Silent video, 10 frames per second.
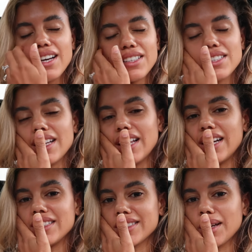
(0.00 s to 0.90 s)
until
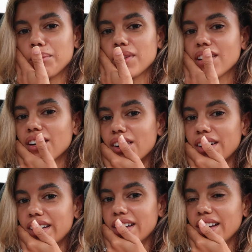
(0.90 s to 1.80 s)
I stop the
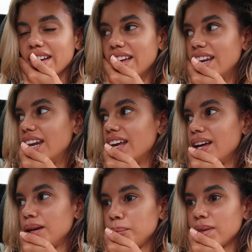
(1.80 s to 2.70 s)
car again,
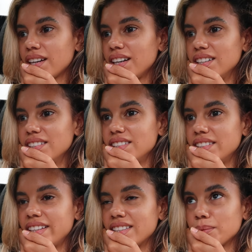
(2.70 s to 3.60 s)
because
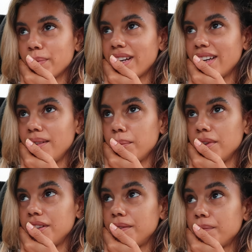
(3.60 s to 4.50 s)
that's my
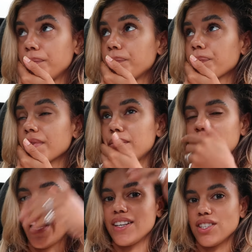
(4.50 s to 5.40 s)
nightmare.
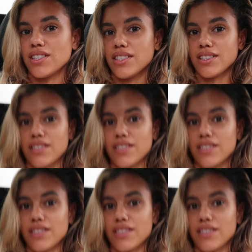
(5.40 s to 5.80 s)
Imagine she